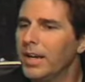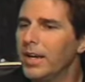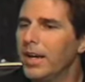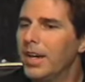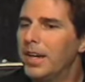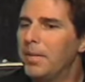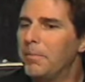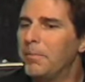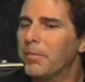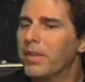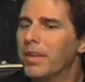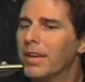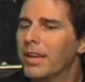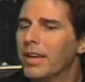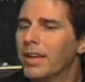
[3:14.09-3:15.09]
um,
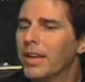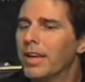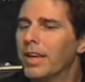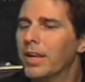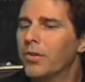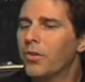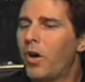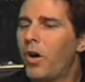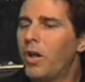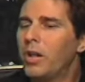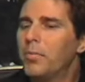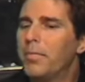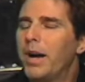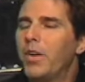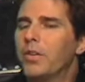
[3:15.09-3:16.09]
is all
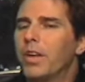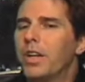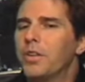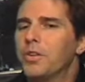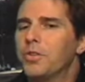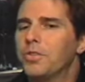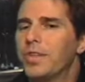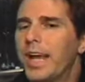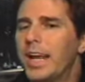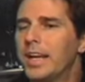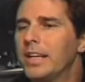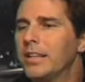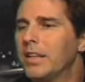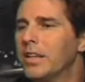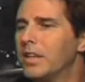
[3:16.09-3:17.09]
about
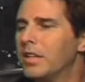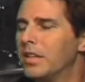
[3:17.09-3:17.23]
understanding the,